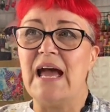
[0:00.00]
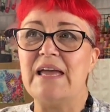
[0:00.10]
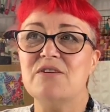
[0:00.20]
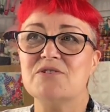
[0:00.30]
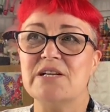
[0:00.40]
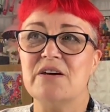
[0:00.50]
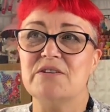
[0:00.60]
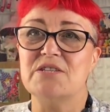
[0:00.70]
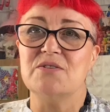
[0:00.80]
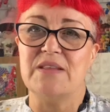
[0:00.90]
I usually
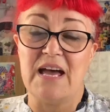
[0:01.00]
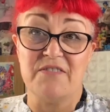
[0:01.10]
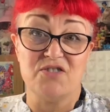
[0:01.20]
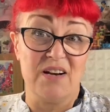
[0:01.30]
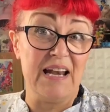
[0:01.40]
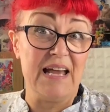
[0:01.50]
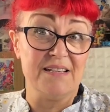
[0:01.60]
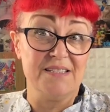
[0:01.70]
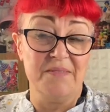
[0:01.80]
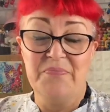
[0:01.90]
only do that after a
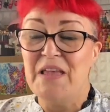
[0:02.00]
class.